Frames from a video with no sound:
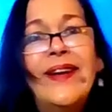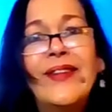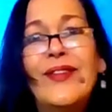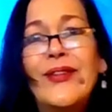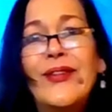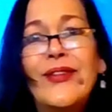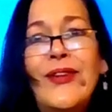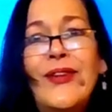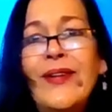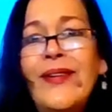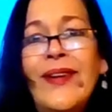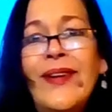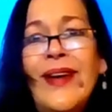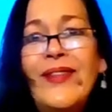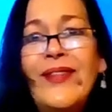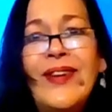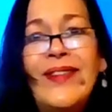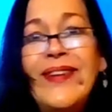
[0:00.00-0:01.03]
Cancers, you
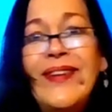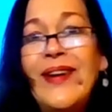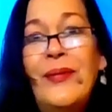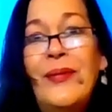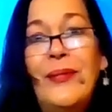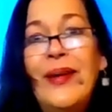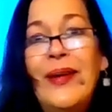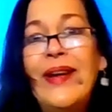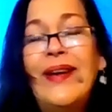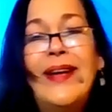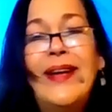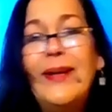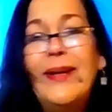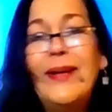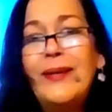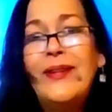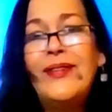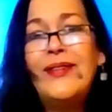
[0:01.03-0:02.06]
don't have to tell me.
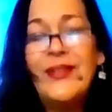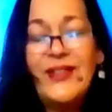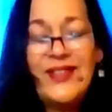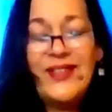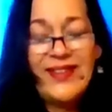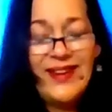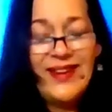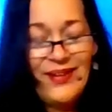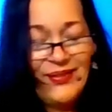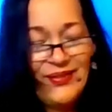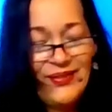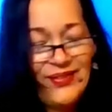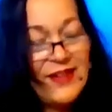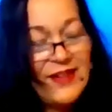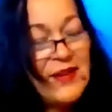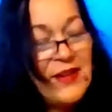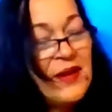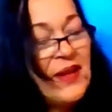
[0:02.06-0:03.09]
Keep it to
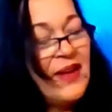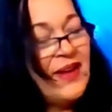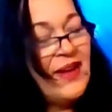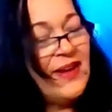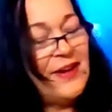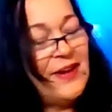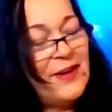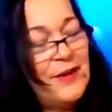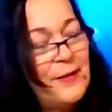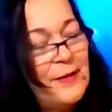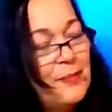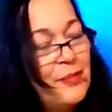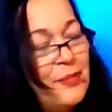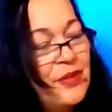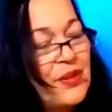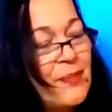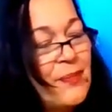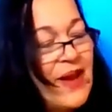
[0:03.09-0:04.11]
yourselves.
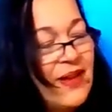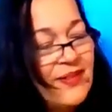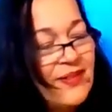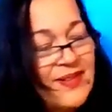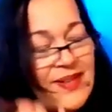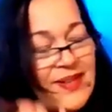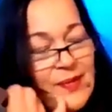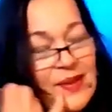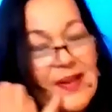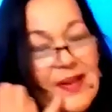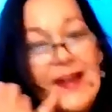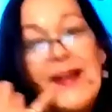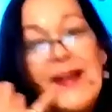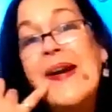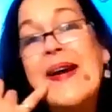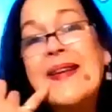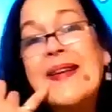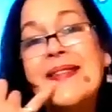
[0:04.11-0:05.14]
But the mountain,
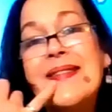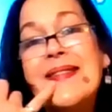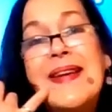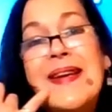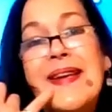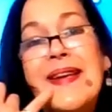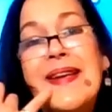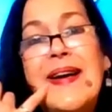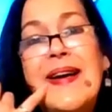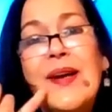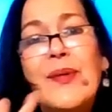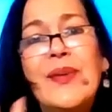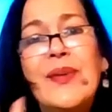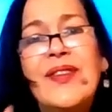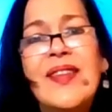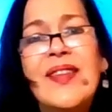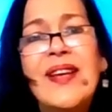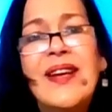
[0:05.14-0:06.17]
like I said, I
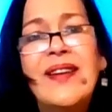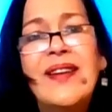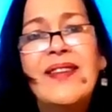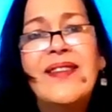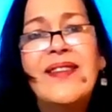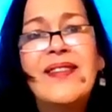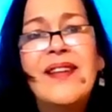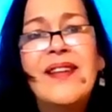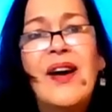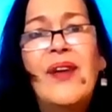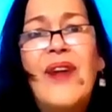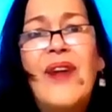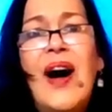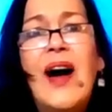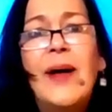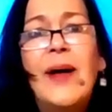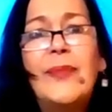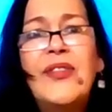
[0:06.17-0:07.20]
always think it's of
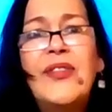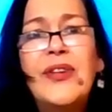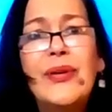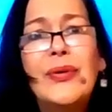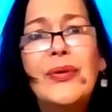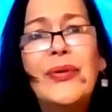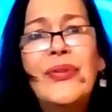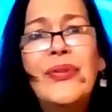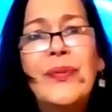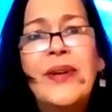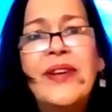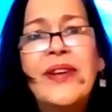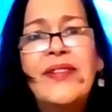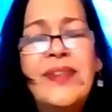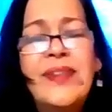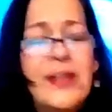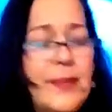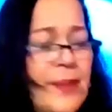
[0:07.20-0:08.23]
obstacles when
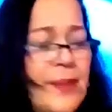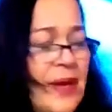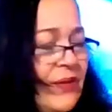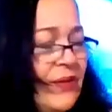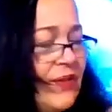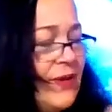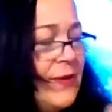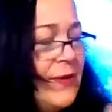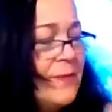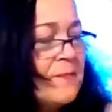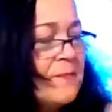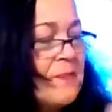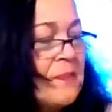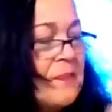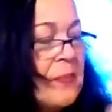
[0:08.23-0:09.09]
I see the mountain.